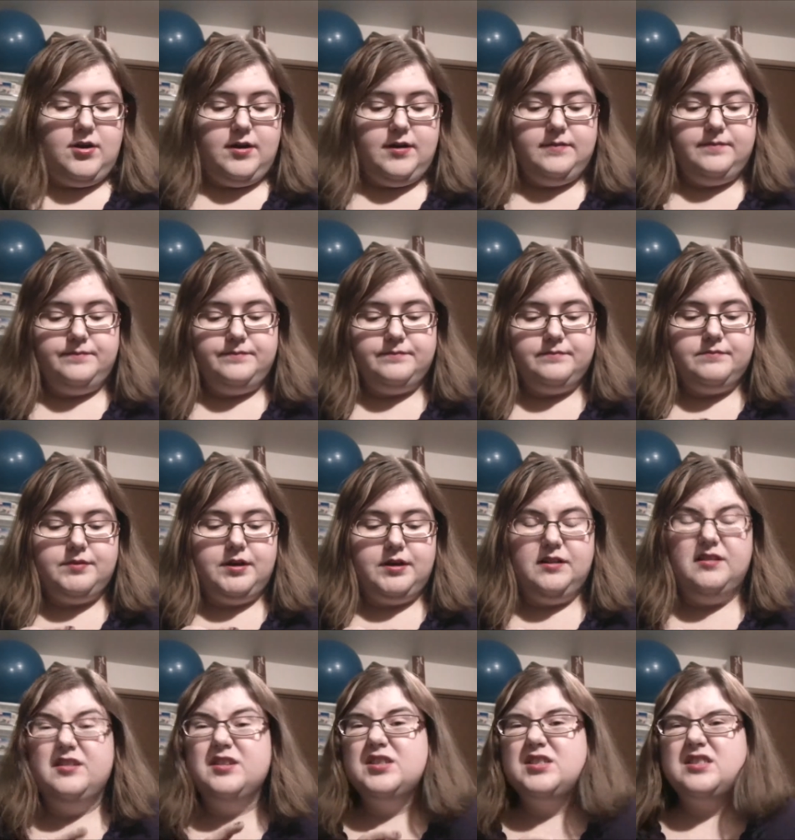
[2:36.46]
Um,
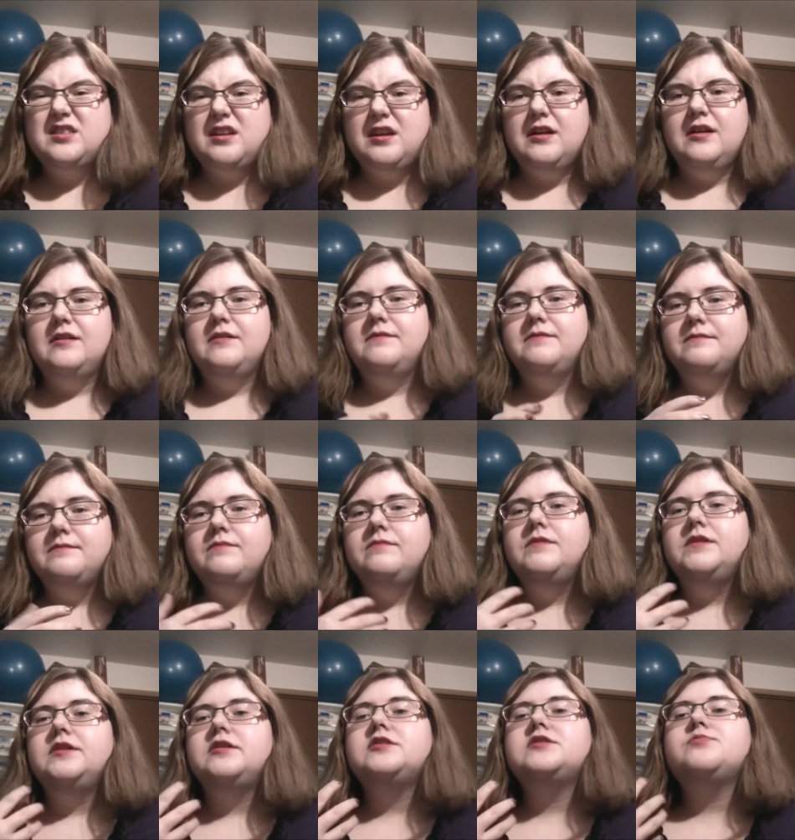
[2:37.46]
but it looks uh,
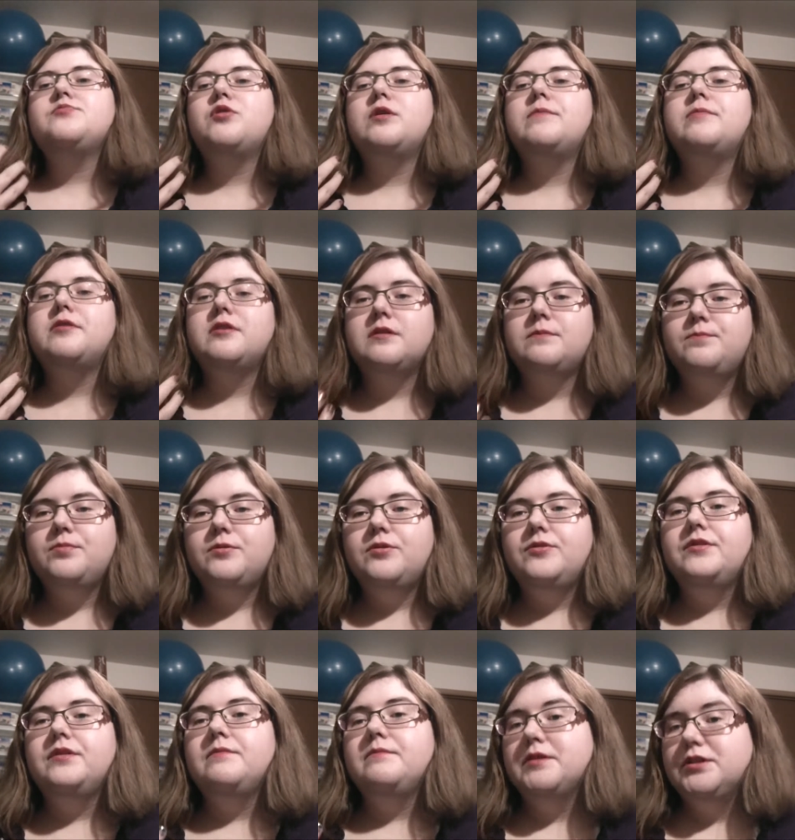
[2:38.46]
looks more
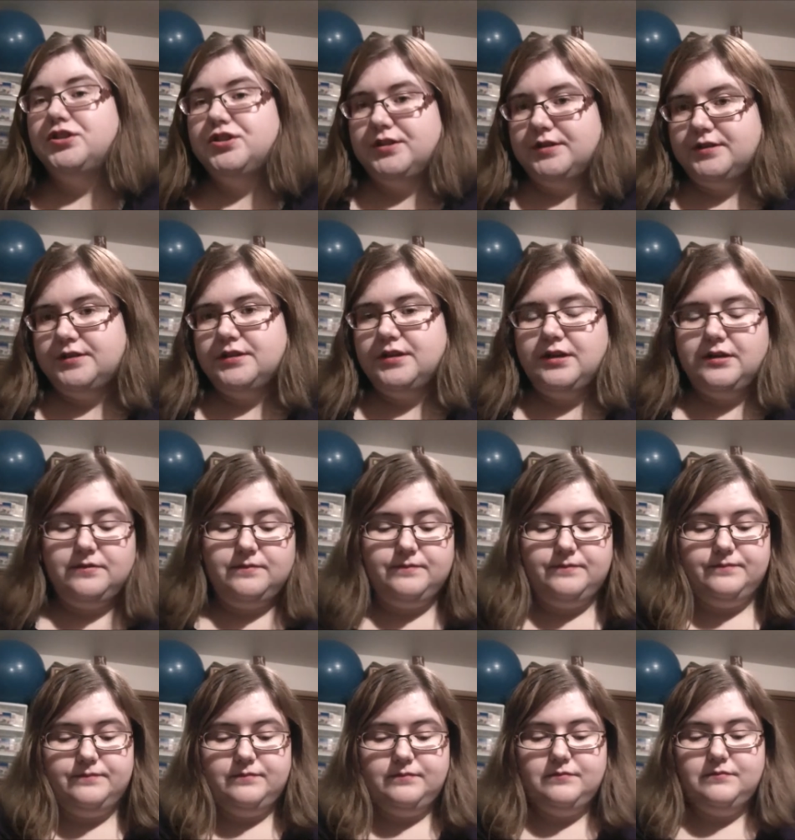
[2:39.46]
purple than magenta,
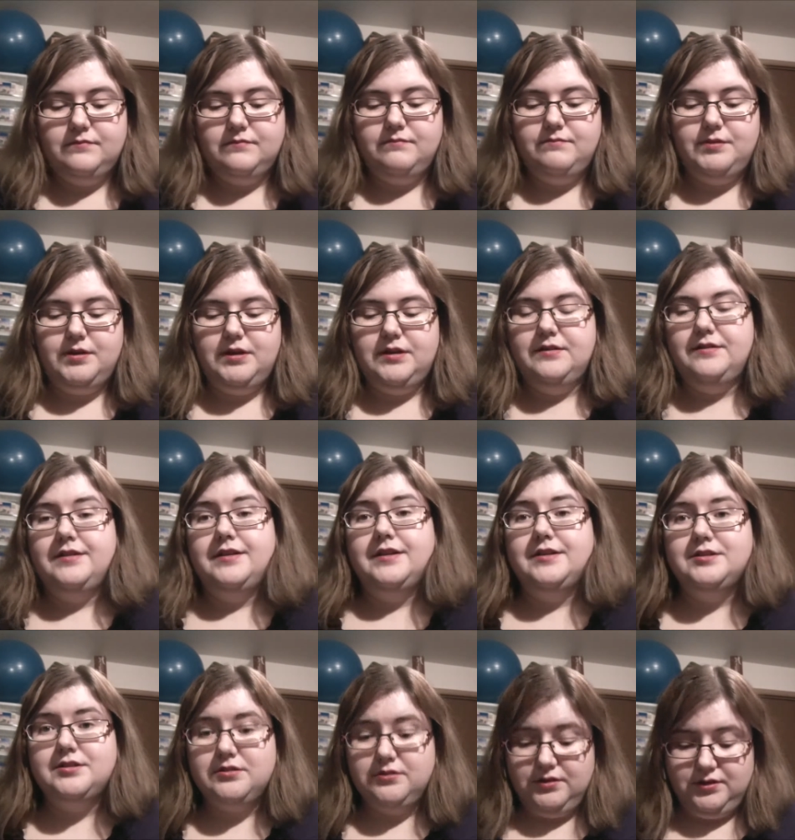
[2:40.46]
but
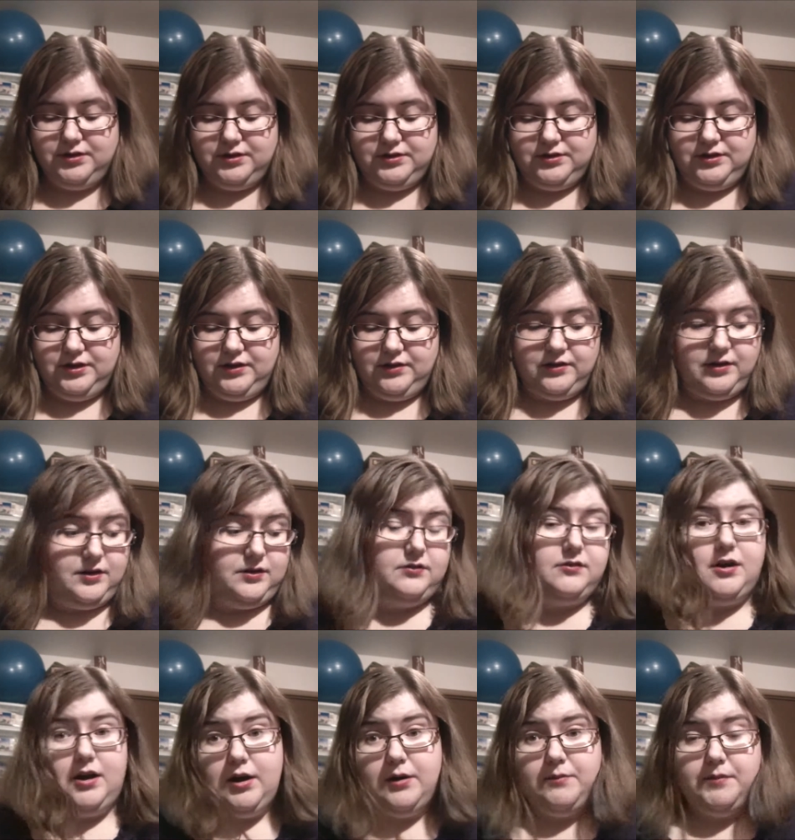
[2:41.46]
still a good color
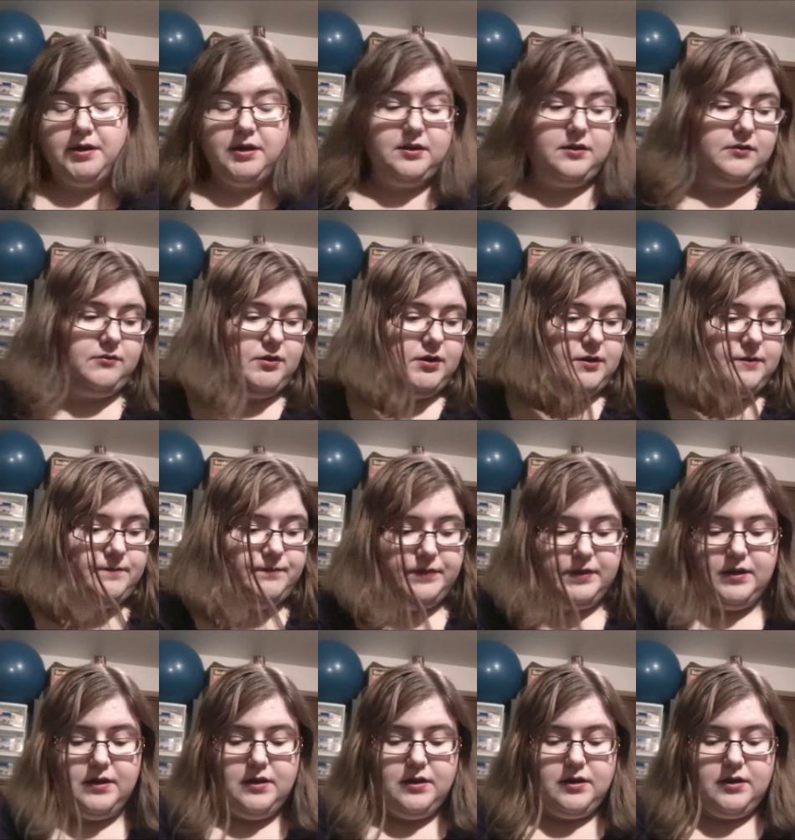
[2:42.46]
on me anyway.
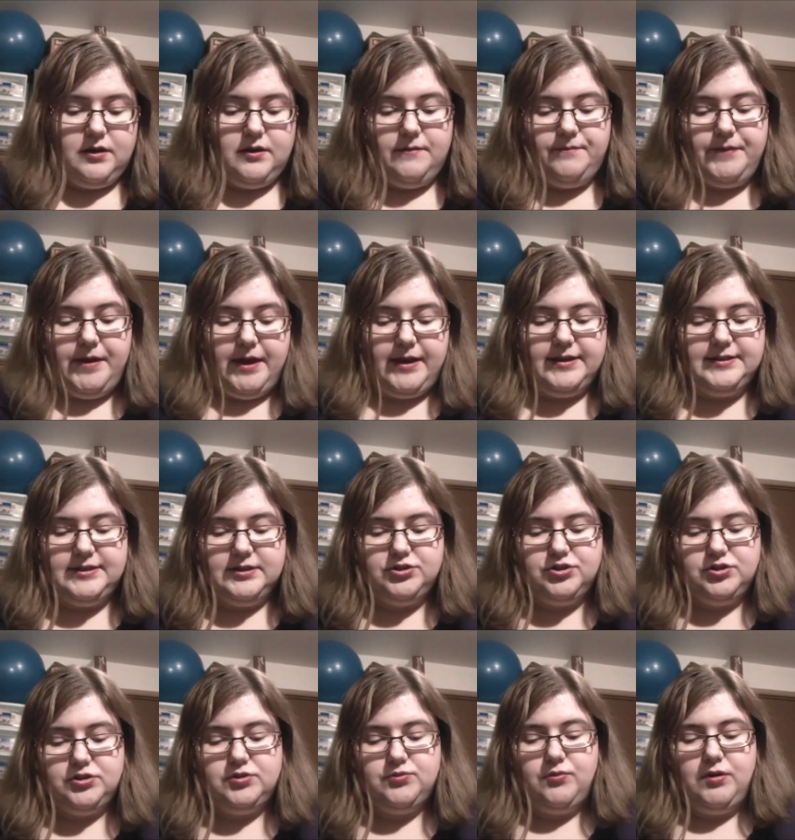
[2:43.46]
Um, I guess
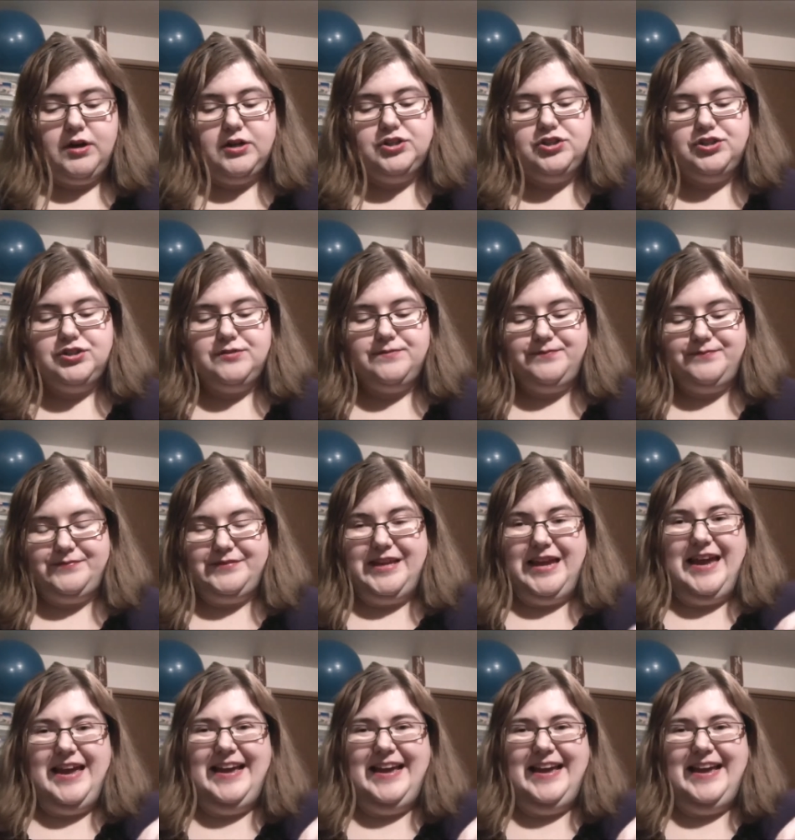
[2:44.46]
I should swatch it.